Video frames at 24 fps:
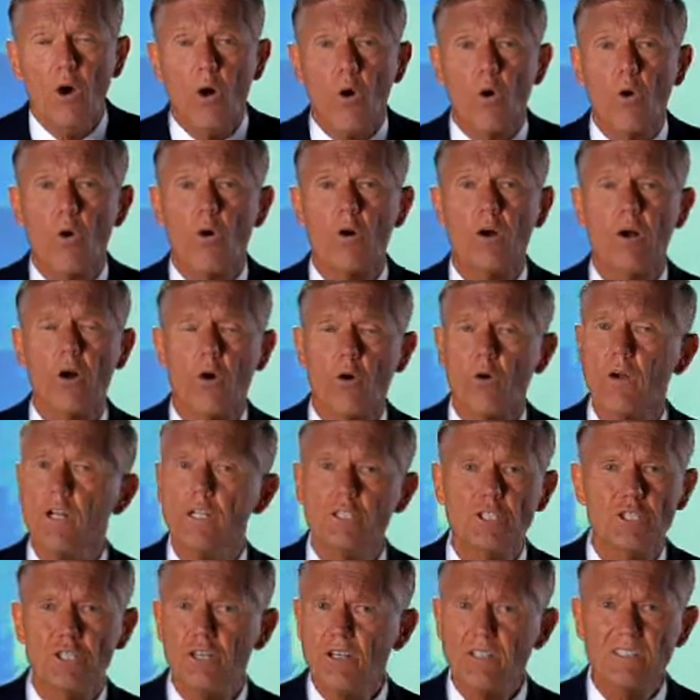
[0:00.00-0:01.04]
or an
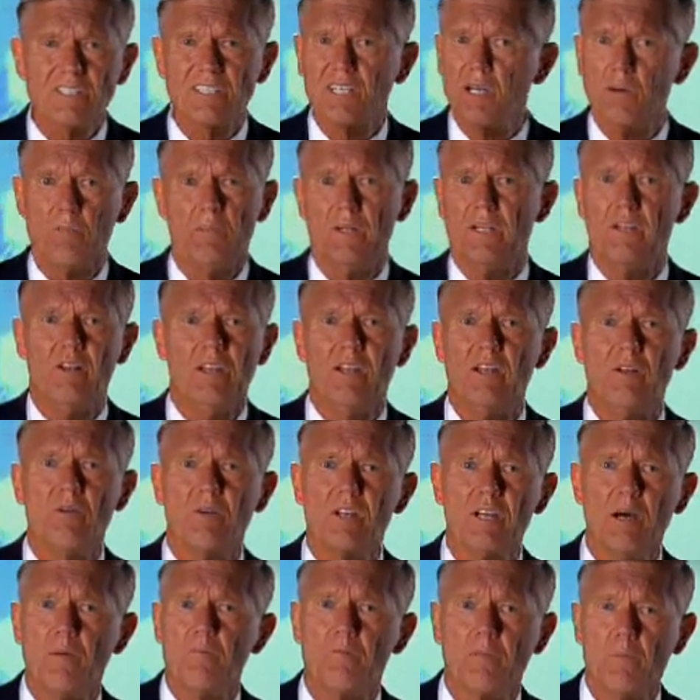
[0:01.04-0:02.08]
insurance company. They don't
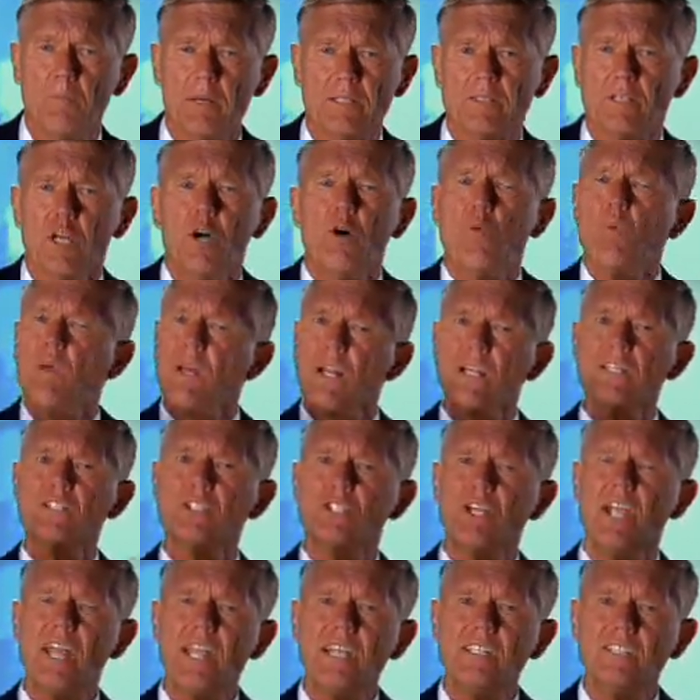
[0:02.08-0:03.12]
come from us. We got to
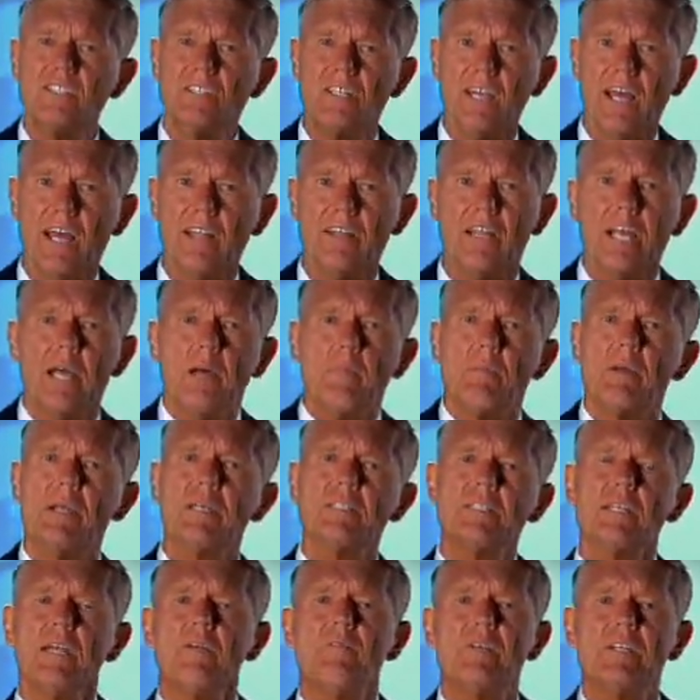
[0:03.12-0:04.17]
change that,
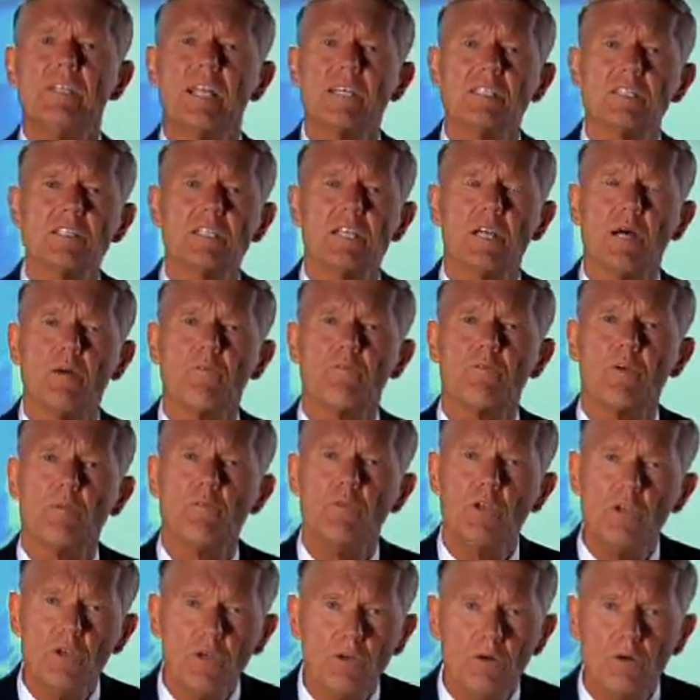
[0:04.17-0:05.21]
because if it doesn't come from
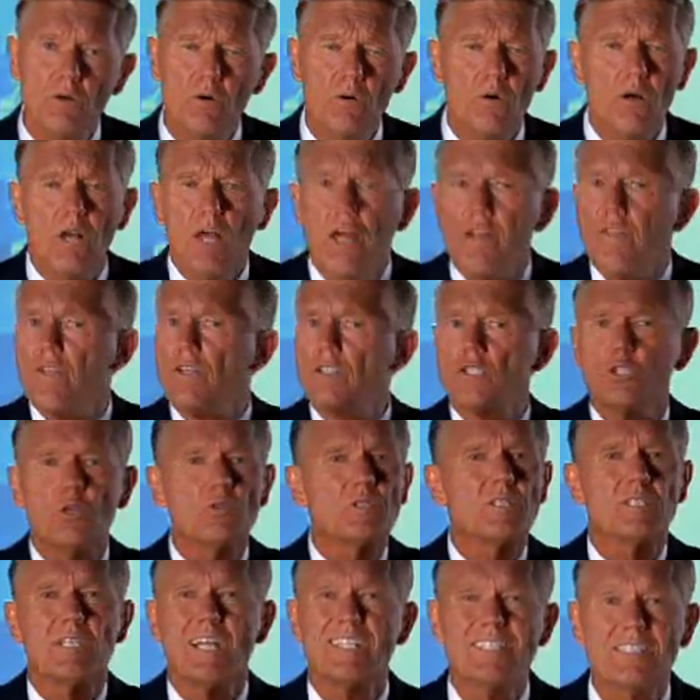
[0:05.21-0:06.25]
you, there's no
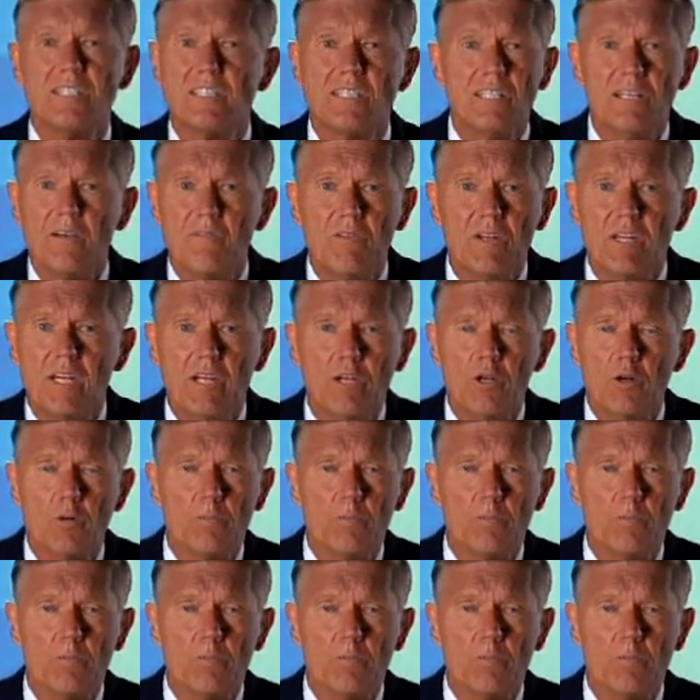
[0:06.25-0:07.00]
sensitivity to